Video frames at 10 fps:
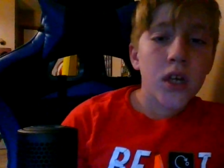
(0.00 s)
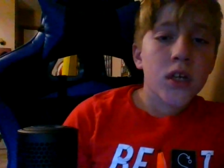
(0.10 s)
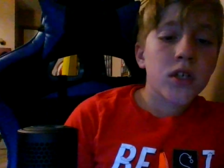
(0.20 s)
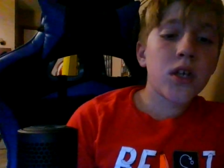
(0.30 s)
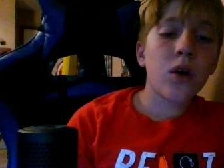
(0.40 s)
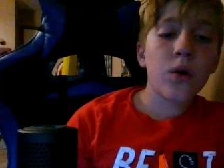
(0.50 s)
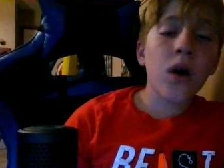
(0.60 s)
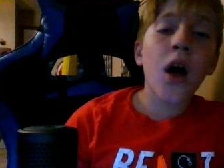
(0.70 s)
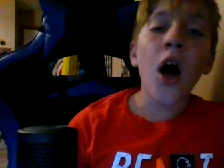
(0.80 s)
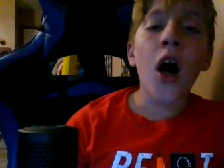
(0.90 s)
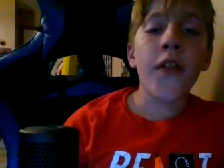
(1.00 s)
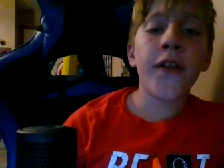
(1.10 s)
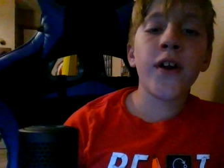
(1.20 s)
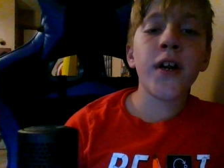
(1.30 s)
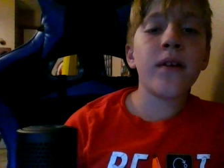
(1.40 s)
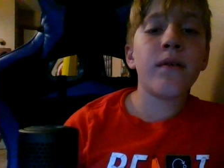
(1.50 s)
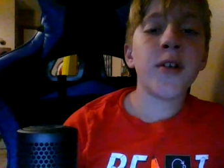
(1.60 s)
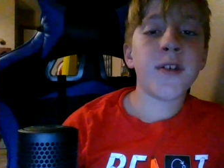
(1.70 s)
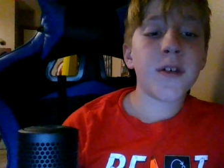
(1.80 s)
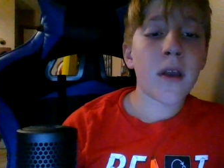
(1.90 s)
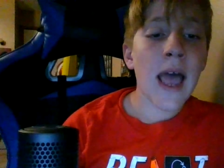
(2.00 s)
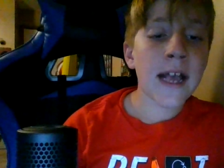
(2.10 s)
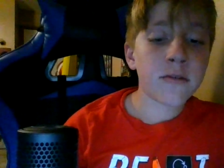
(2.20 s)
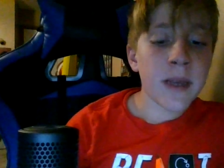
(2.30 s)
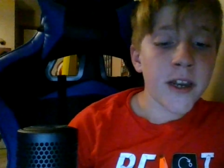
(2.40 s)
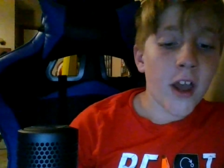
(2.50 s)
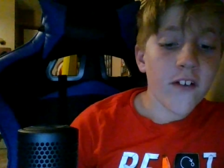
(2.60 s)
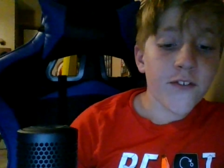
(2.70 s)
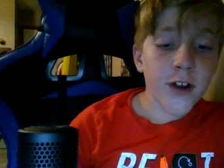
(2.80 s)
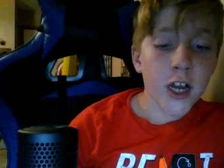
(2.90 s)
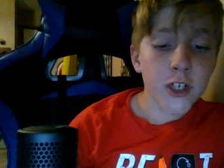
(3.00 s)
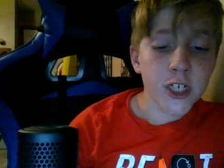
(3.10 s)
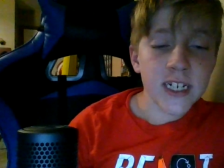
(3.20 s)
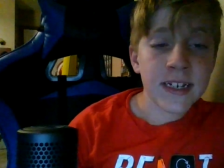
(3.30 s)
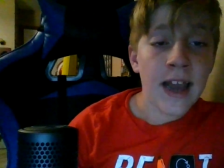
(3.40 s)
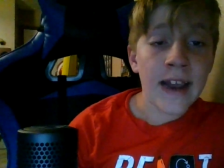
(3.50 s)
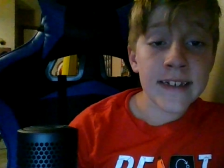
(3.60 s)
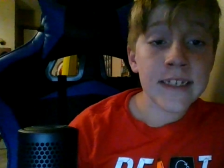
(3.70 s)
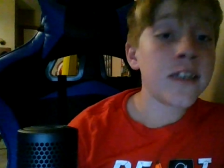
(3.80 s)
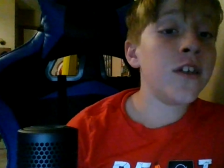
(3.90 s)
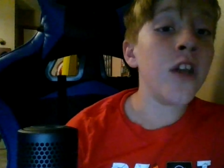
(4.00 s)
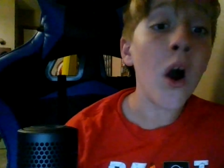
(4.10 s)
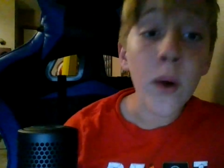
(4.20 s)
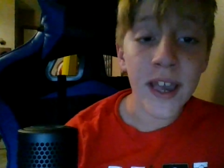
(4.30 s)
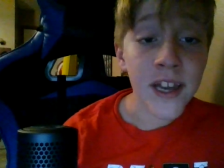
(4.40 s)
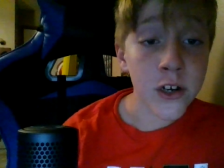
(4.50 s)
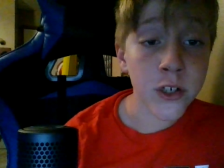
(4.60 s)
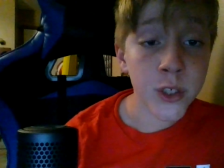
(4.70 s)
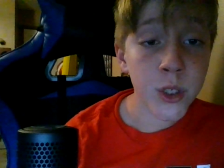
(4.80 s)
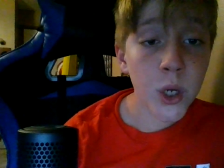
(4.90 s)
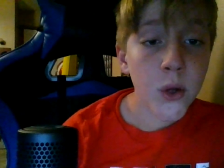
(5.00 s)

So uh, there was has been 319 no hitters,